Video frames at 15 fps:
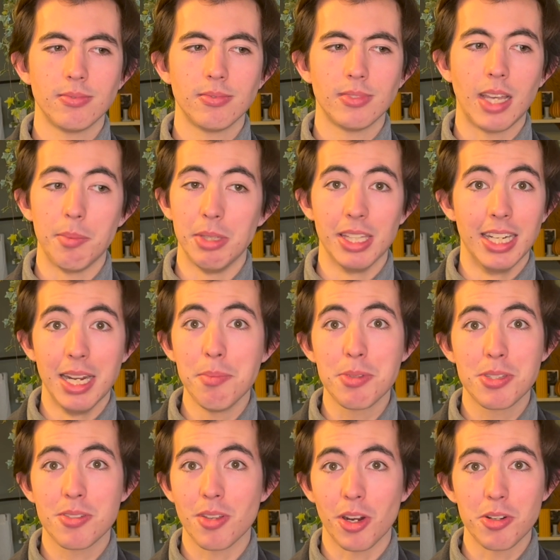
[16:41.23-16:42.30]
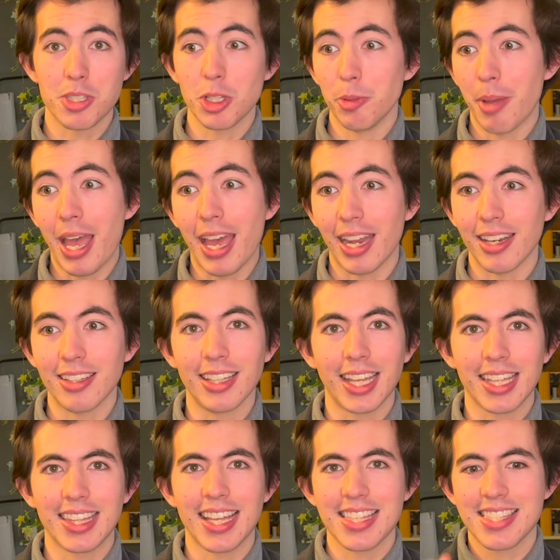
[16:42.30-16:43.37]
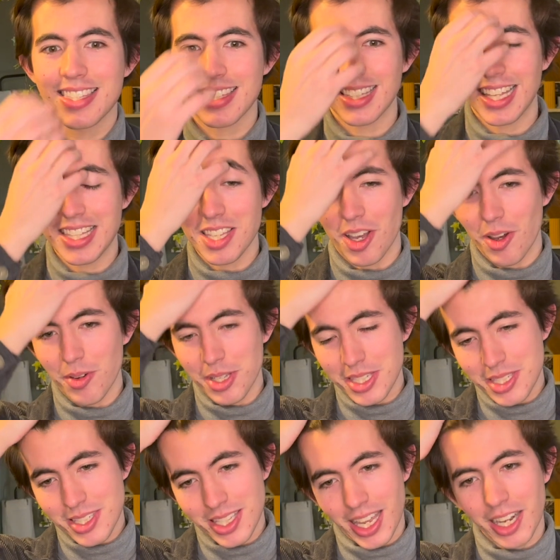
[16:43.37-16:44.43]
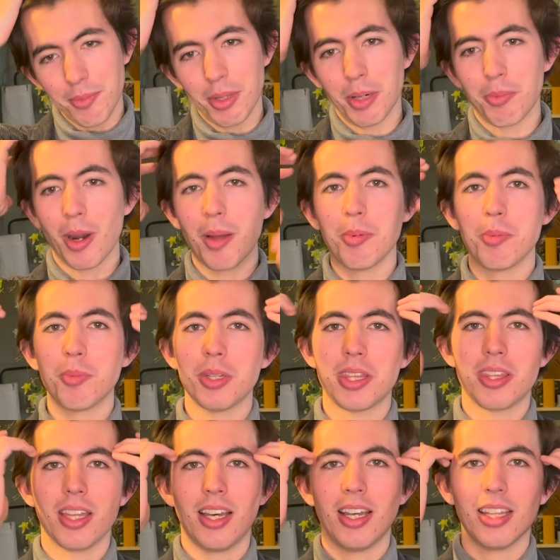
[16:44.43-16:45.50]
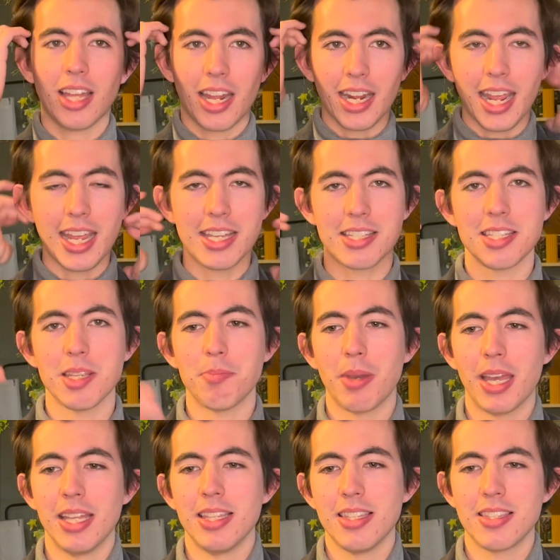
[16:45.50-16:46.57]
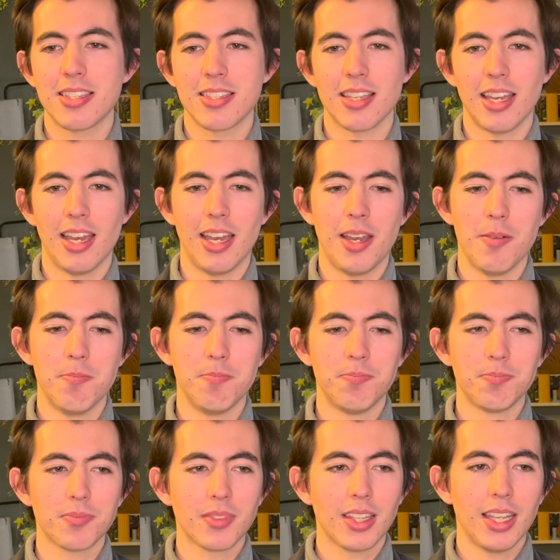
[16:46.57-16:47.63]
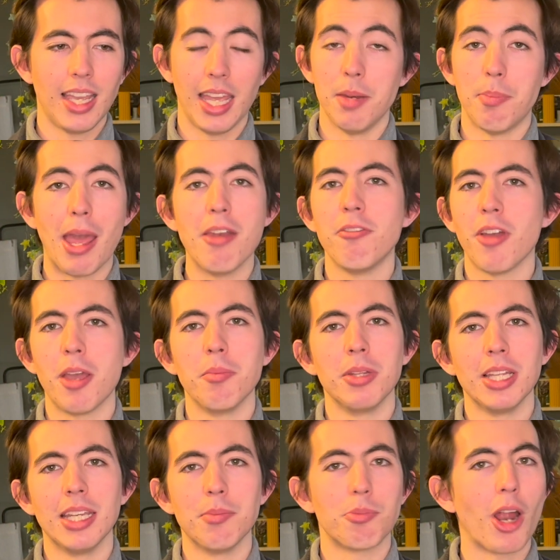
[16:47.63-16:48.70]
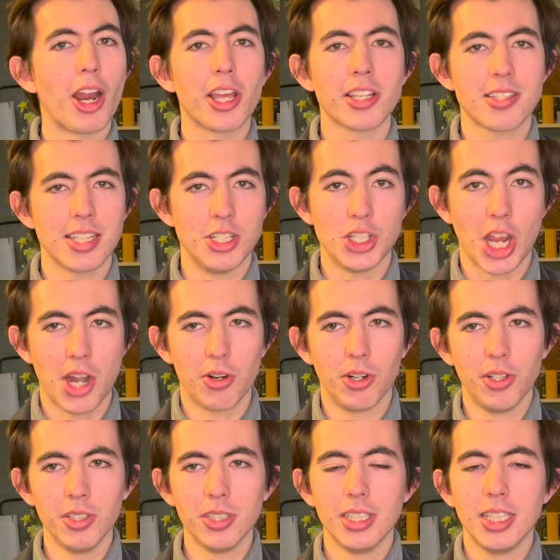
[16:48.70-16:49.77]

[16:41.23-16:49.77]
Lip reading: I mean, the nibs are still bad. Like, that's always kind of been a problem with a lot of ASC pens and pen family products in general,